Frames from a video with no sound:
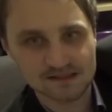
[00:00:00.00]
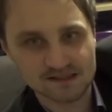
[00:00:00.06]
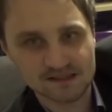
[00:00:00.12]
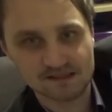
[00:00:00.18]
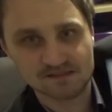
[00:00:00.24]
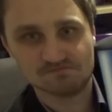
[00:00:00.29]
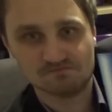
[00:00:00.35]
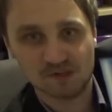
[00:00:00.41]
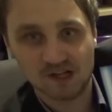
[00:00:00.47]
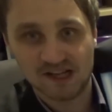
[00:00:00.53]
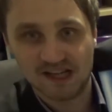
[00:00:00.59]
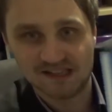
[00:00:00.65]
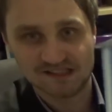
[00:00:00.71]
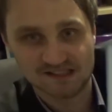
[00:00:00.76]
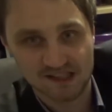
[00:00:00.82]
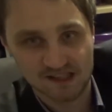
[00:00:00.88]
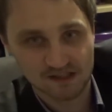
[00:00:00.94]
It
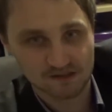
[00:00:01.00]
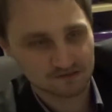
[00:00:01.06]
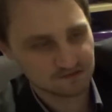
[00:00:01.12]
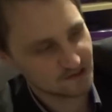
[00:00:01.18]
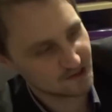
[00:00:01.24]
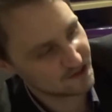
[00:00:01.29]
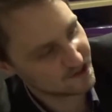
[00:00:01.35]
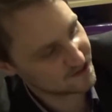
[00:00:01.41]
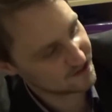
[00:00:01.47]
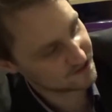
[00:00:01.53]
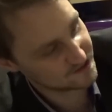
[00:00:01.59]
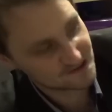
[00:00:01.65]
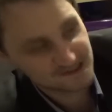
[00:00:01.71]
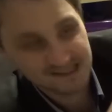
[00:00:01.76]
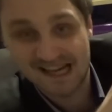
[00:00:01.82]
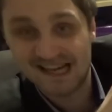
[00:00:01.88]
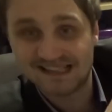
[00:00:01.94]
has a little
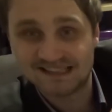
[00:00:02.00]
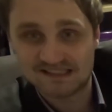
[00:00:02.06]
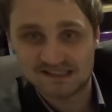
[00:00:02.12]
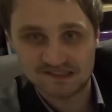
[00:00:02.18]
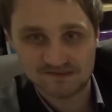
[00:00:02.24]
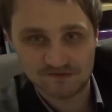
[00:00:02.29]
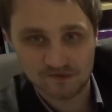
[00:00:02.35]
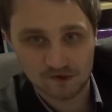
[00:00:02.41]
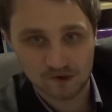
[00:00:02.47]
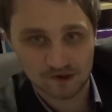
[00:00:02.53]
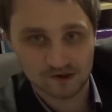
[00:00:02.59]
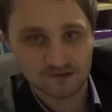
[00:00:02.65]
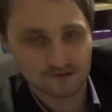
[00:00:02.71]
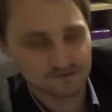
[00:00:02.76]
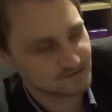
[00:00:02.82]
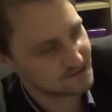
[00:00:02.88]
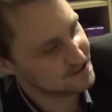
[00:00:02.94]
text for
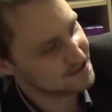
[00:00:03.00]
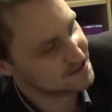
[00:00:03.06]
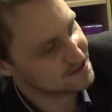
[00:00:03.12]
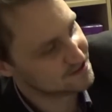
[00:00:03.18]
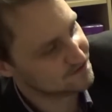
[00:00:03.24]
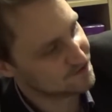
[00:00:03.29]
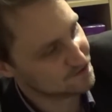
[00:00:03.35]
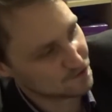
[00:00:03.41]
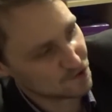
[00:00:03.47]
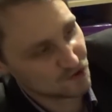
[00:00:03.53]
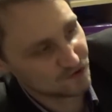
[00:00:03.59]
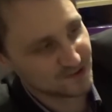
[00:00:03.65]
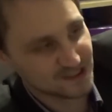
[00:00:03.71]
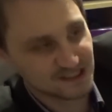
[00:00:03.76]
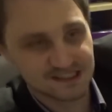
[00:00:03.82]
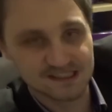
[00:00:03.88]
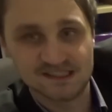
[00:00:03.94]
each of the
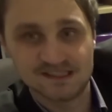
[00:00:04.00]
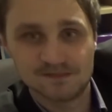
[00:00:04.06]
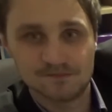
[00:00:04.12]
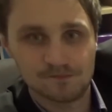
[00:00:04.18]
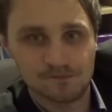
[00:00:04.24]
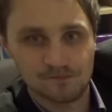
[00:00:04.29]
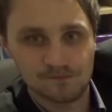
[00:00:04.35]
movies.